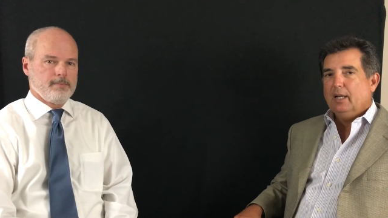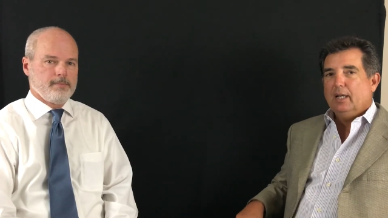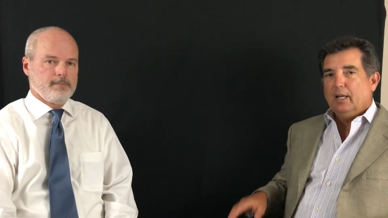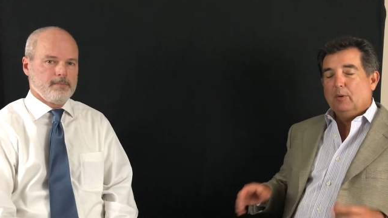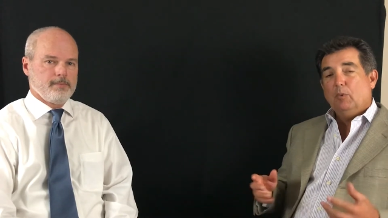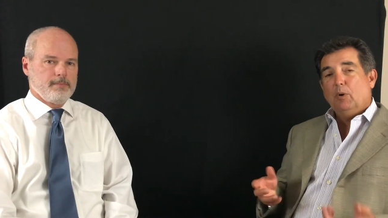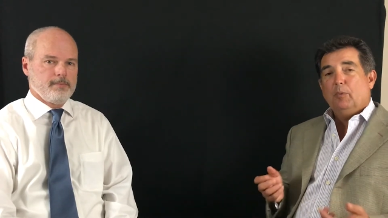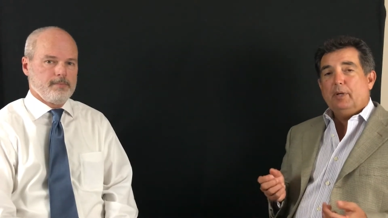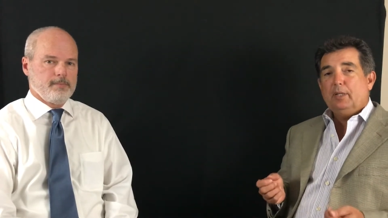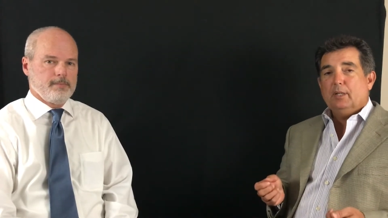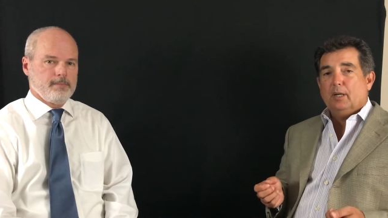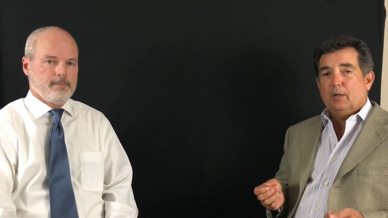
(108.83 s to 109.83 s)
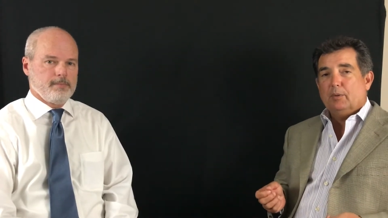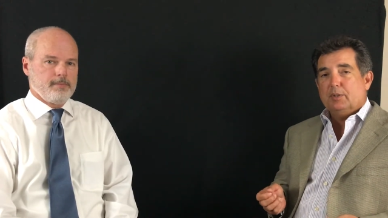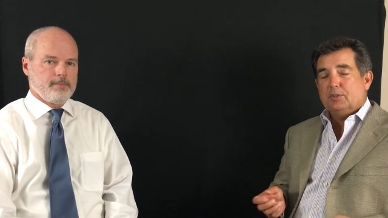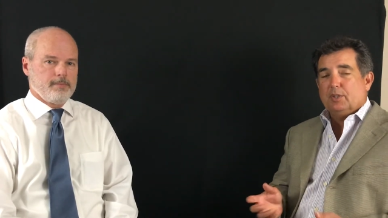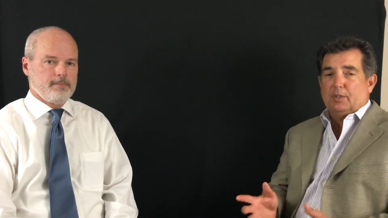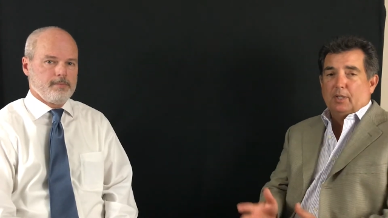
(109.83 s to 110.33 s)
Speaker 1: And what we know is
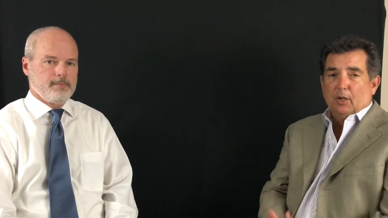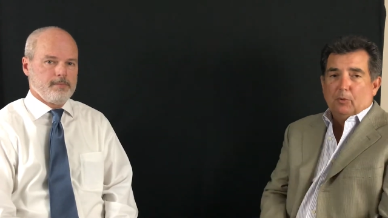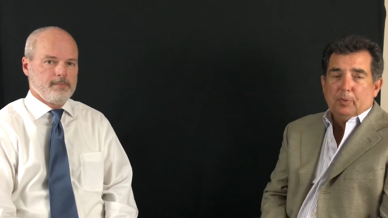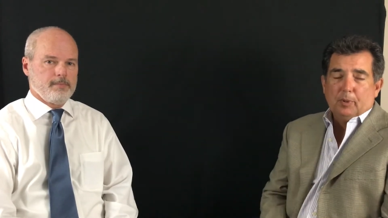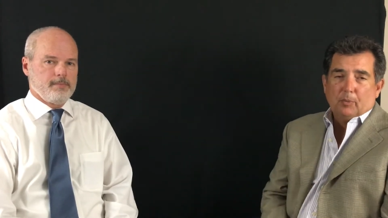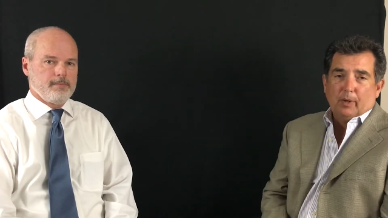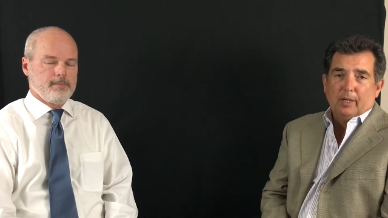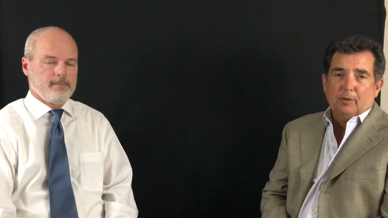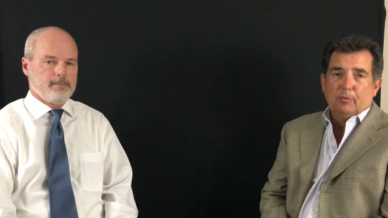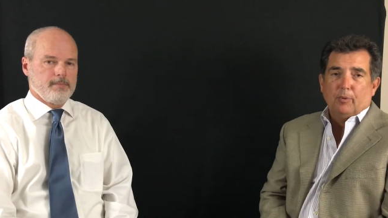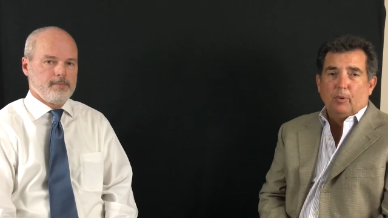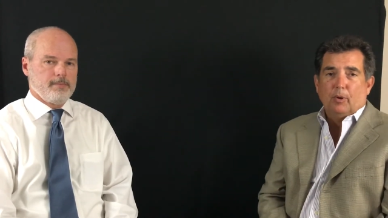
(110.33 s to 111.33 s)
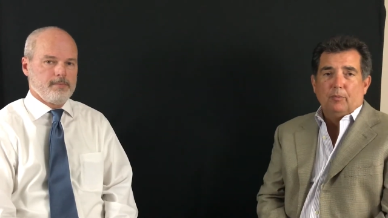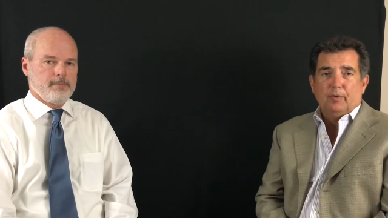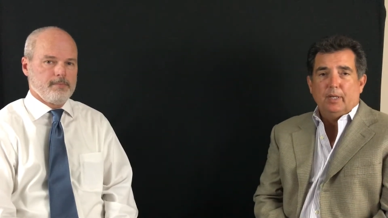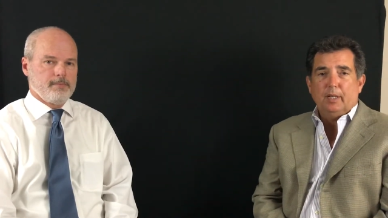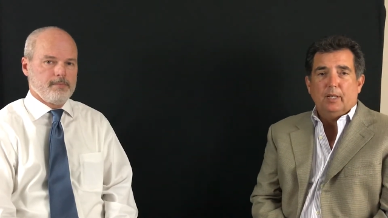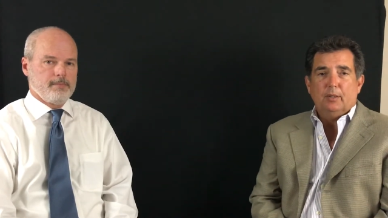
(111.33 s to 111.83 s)
that the open rate for
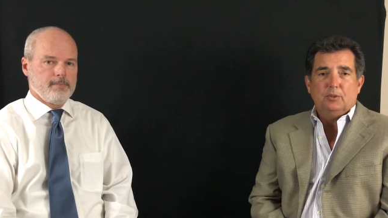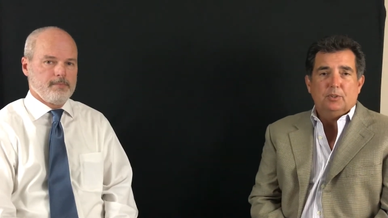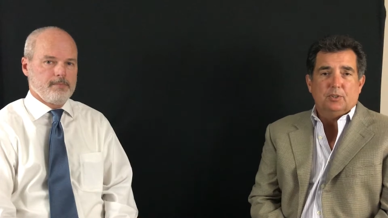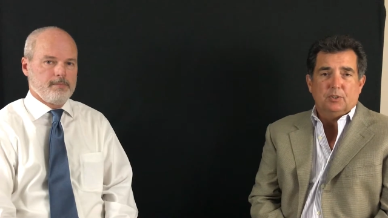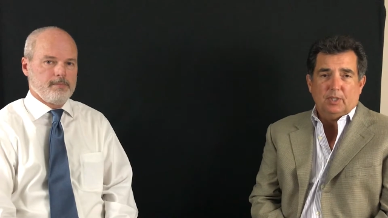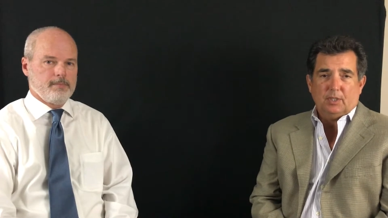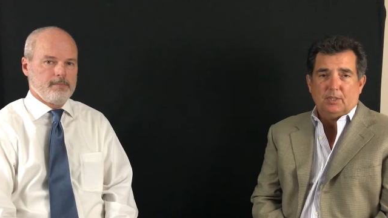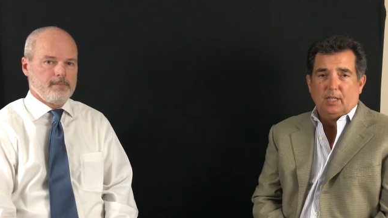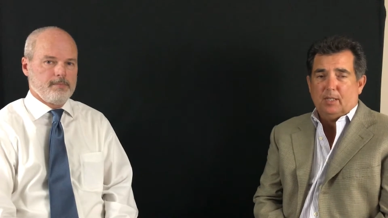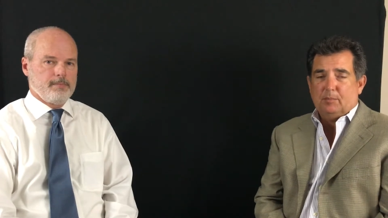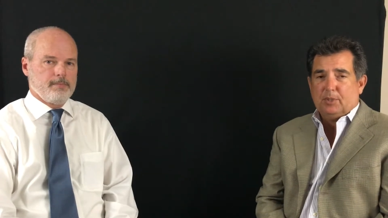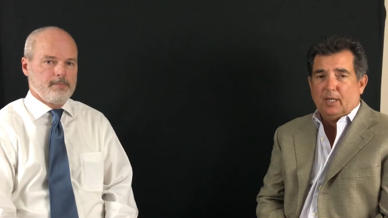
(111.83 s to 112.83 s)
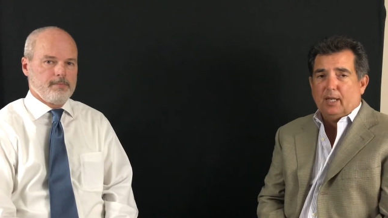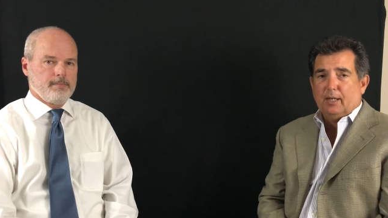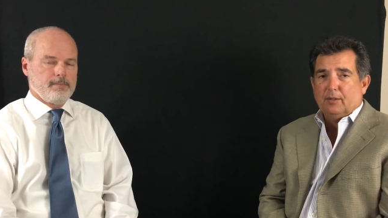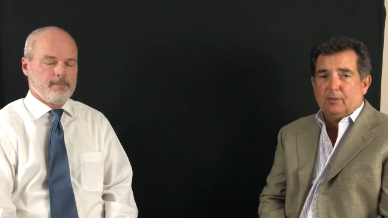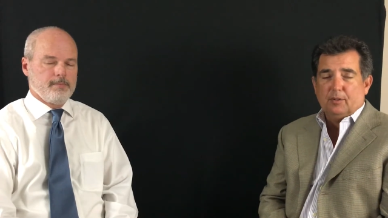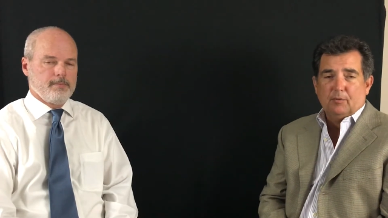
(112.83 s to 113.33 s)
videos is six times
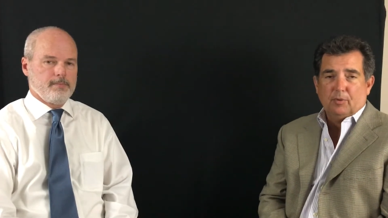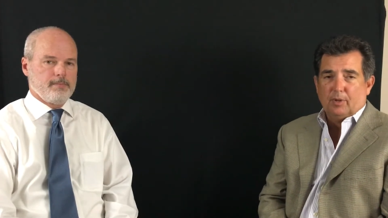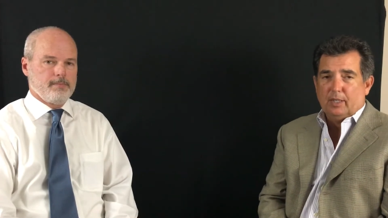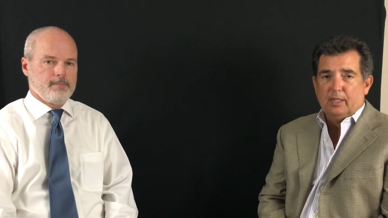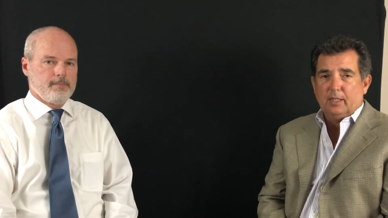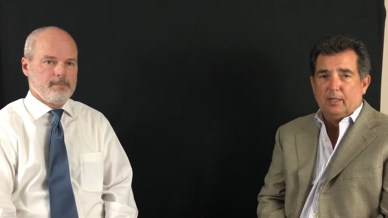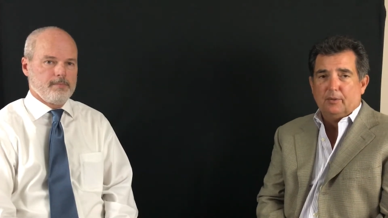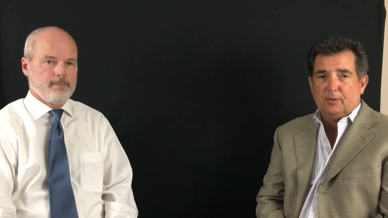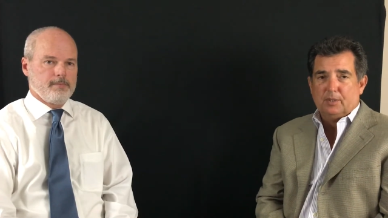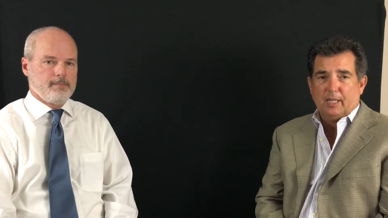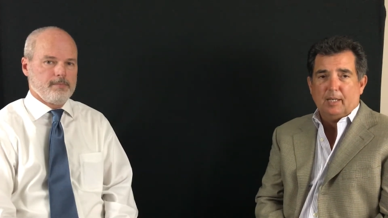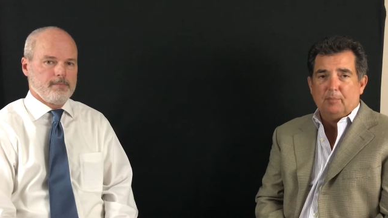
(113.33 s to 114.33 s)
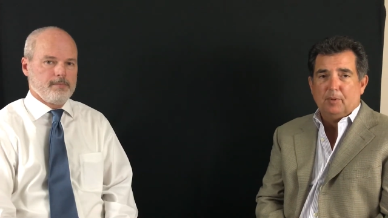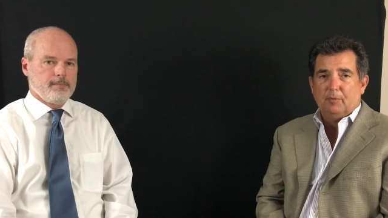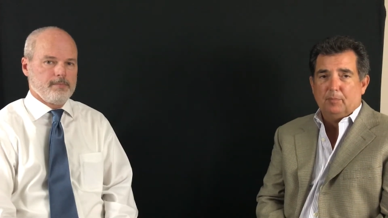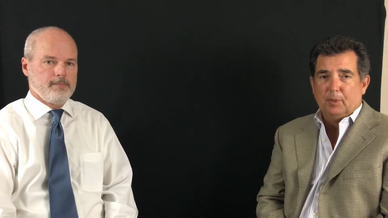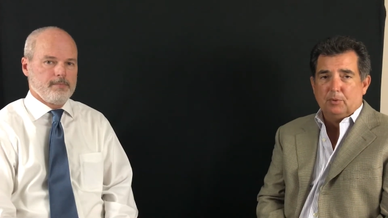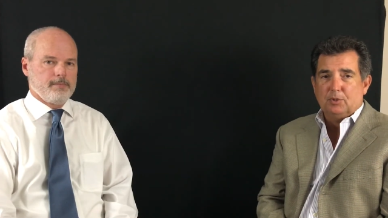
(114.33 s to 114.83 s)
higher than for any other type of
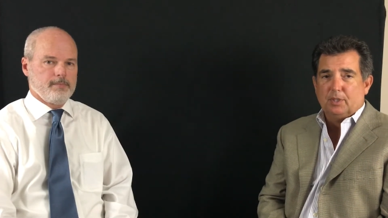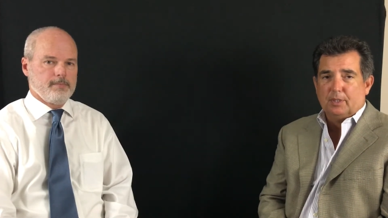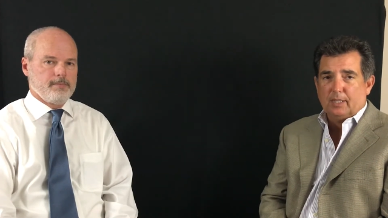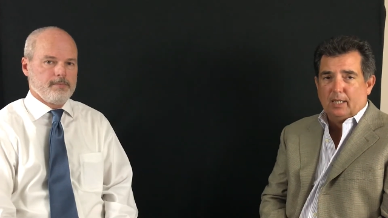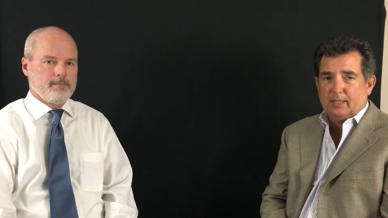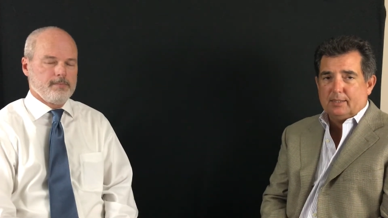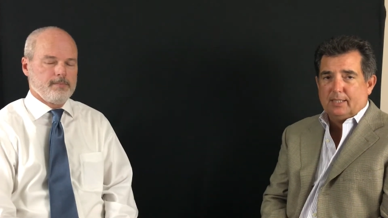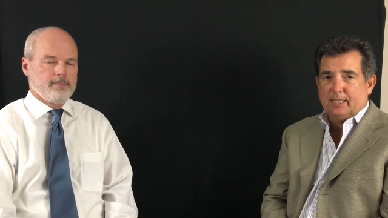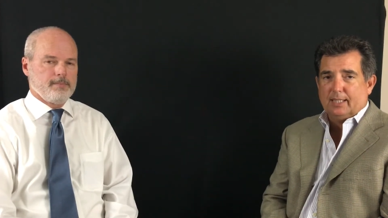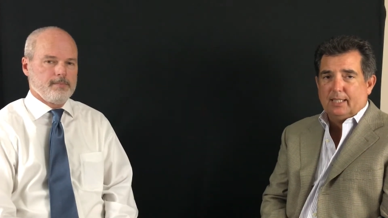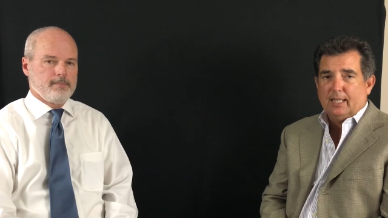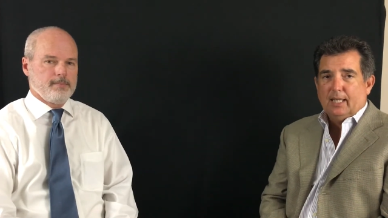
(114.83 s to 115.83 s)
posted content.